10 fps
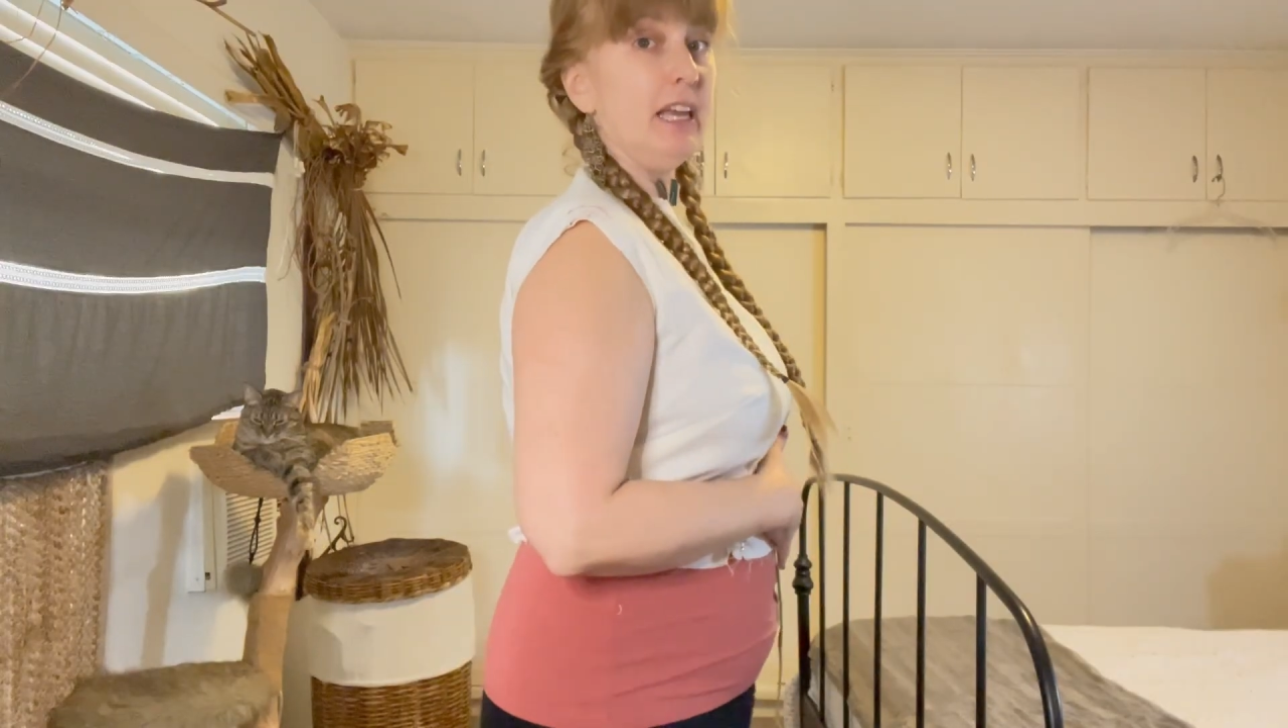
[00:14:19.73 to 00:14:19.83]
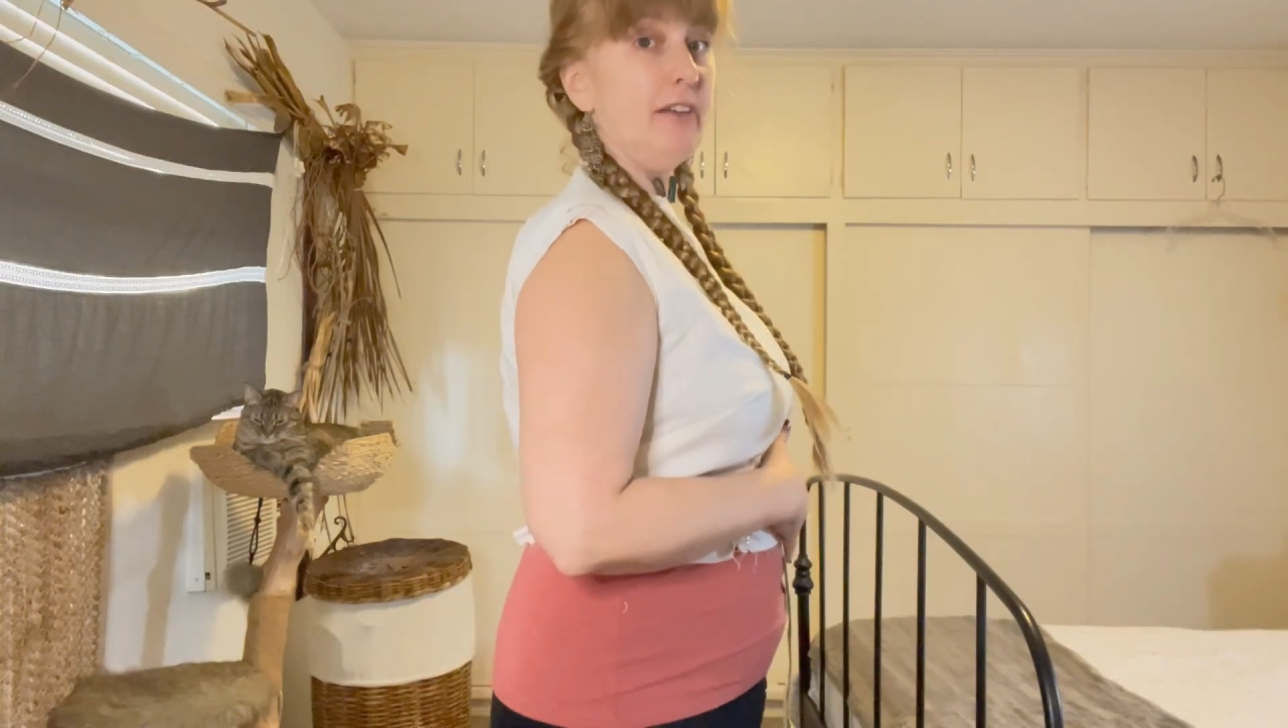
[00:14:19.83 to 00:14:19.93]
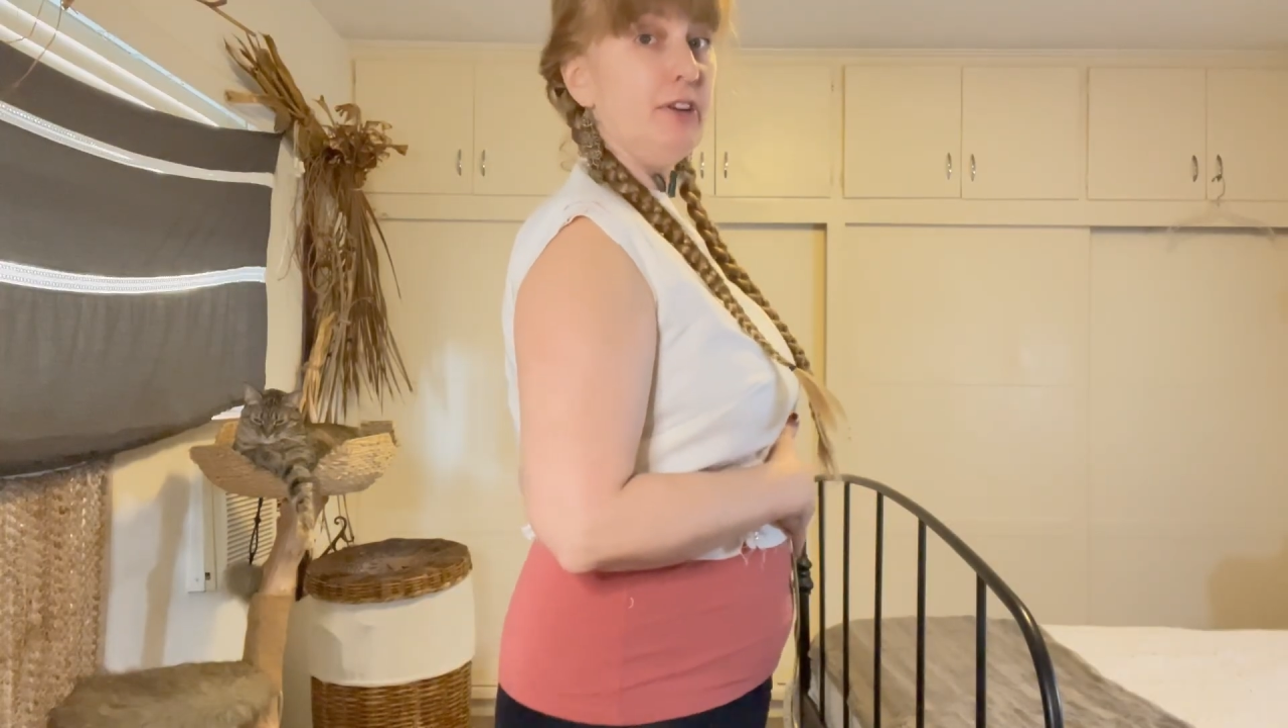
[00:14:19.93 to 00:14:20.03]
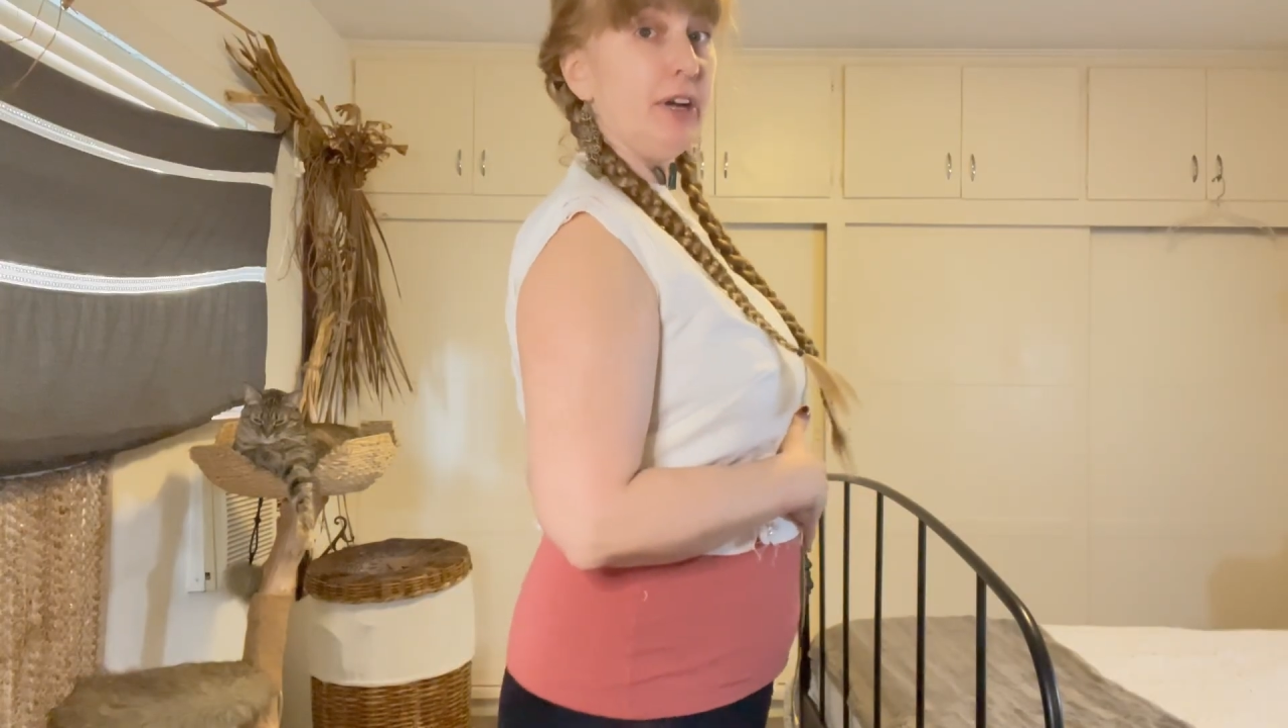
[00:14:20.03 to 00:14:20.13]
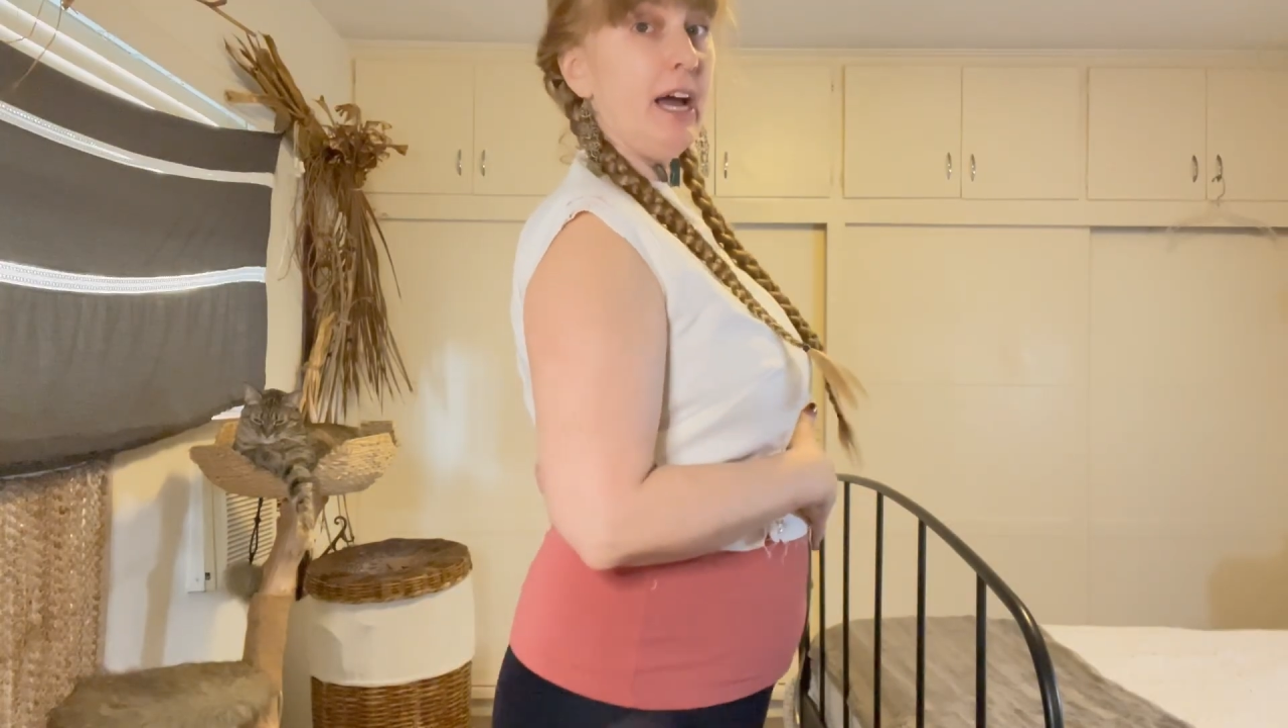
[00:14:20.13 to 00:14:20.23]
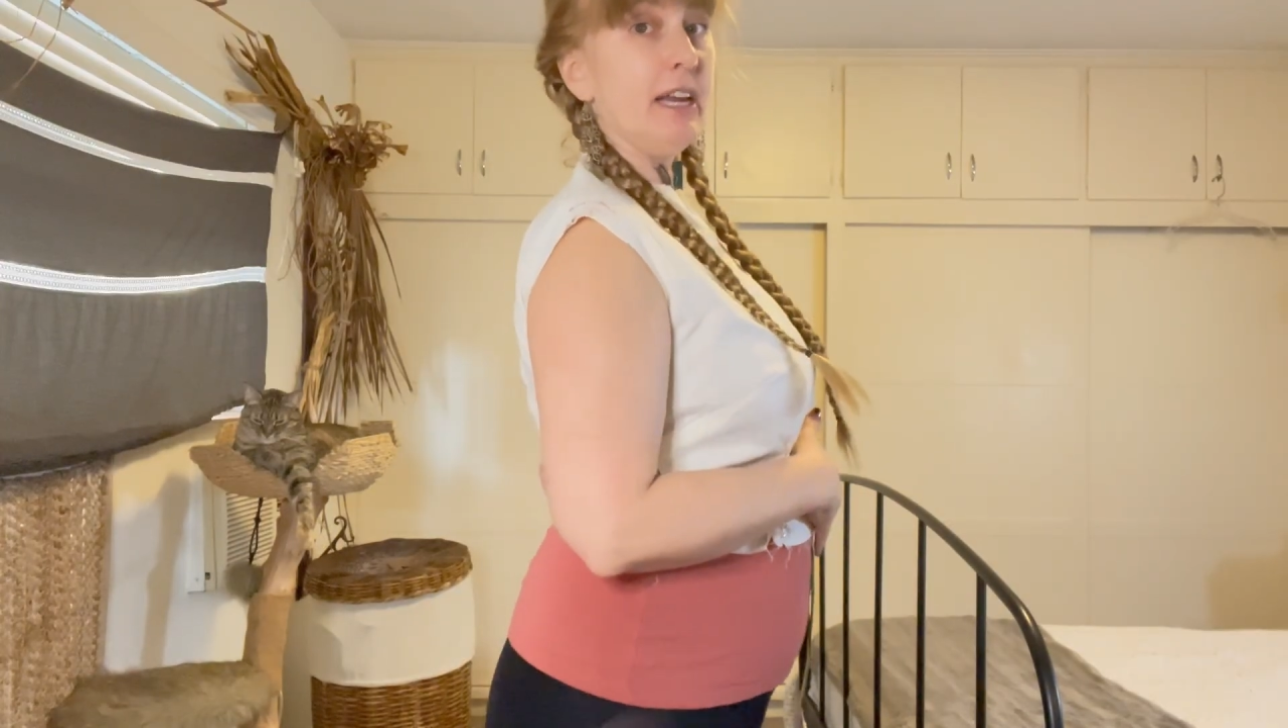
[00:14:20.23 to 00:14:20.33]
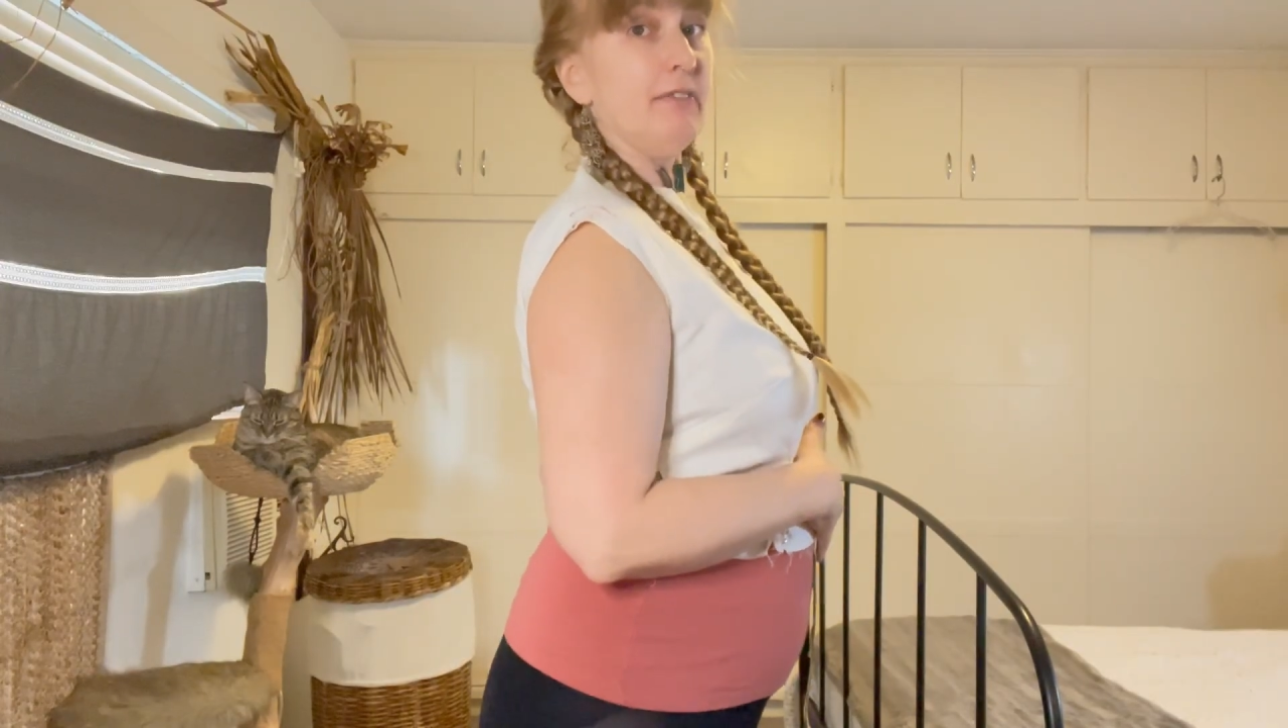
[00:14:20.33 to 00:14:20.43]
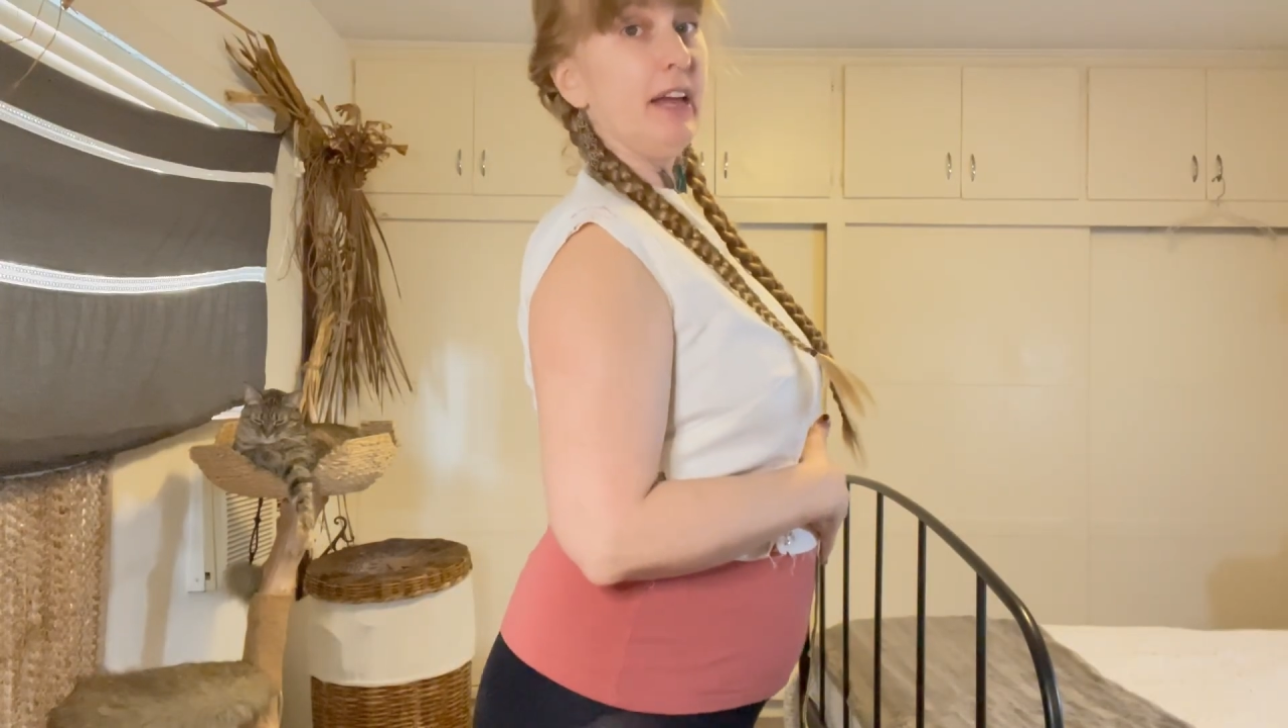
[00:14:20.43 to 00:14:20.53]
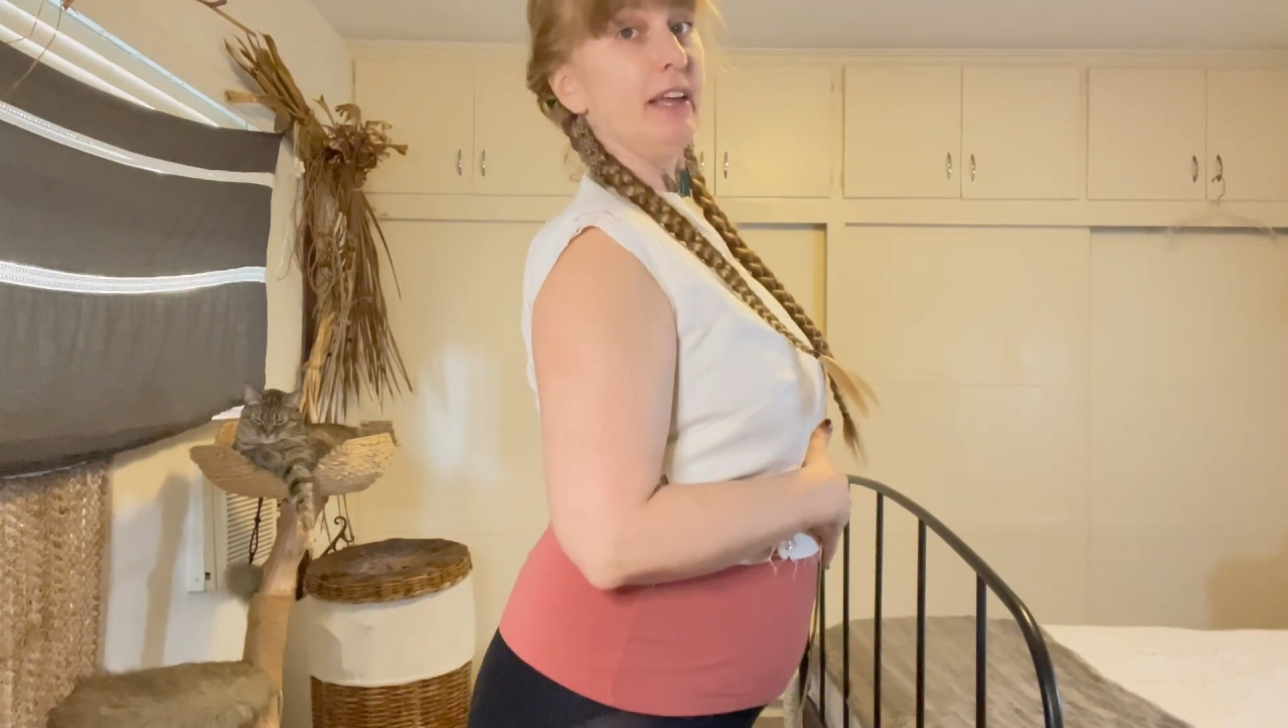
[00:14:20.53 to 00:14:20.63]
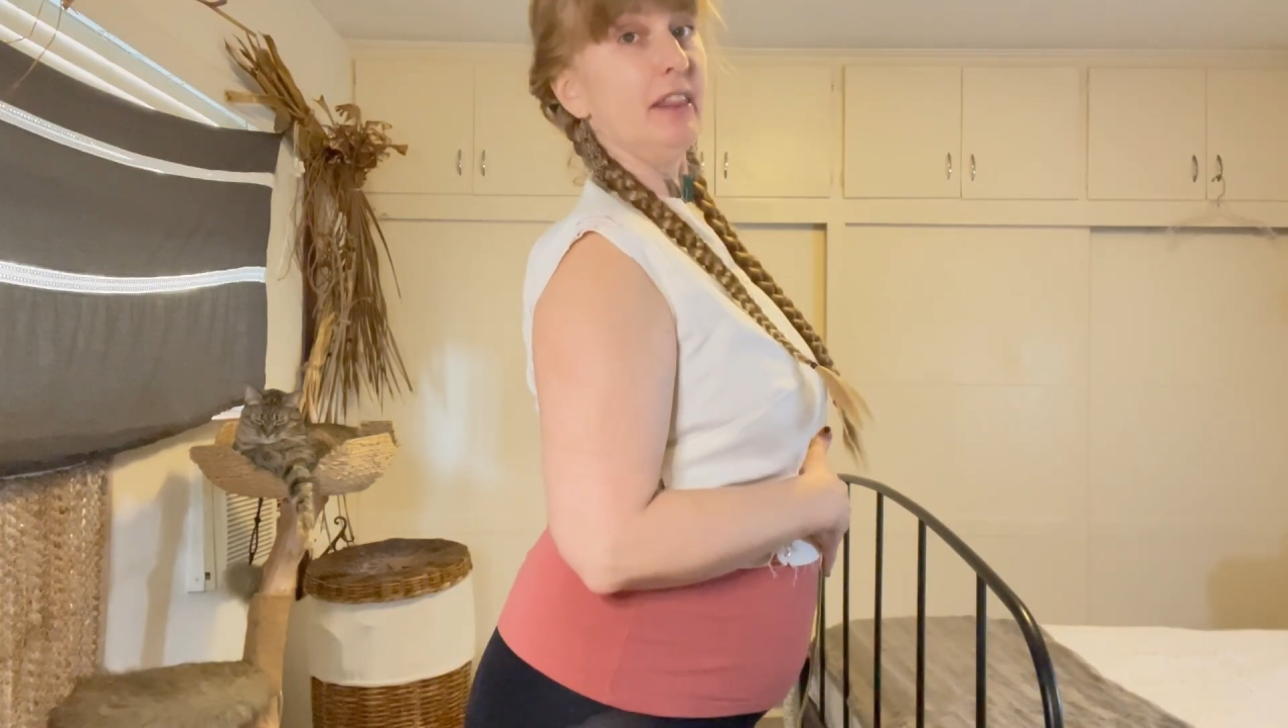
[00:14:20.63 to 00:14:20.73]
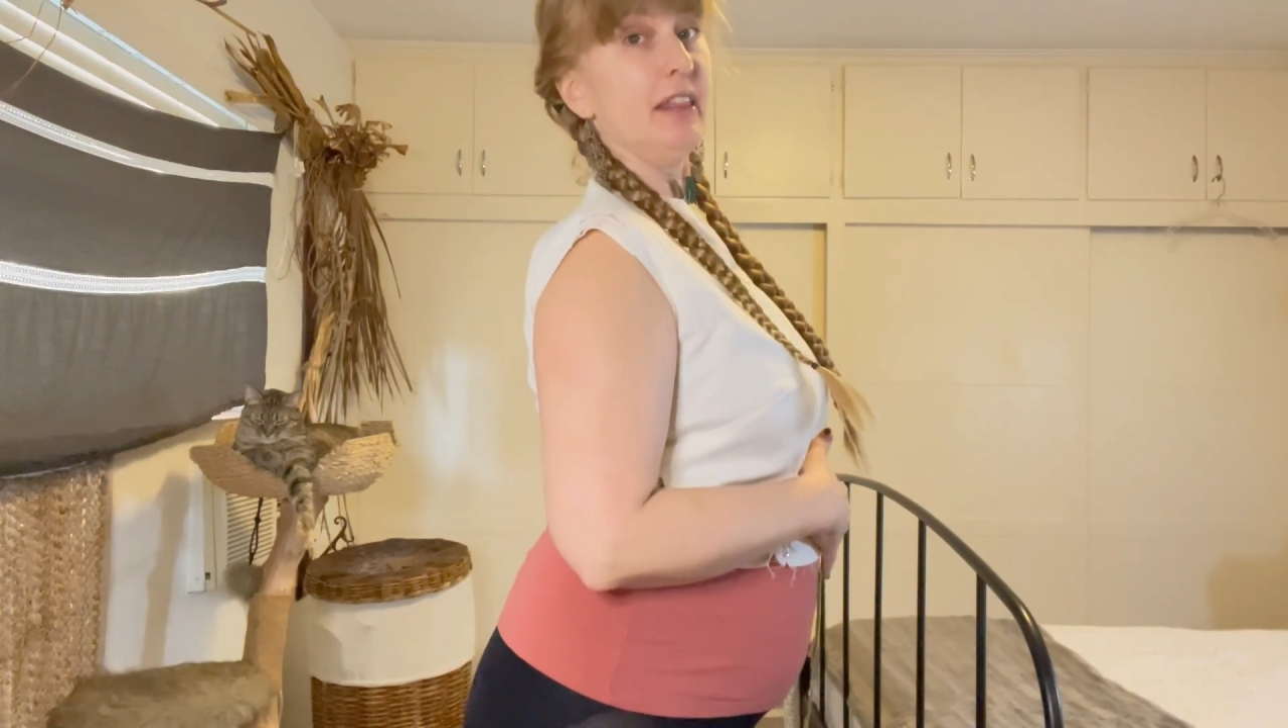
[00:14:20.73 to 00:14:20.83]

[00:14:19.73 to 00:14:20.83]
if you're kind of like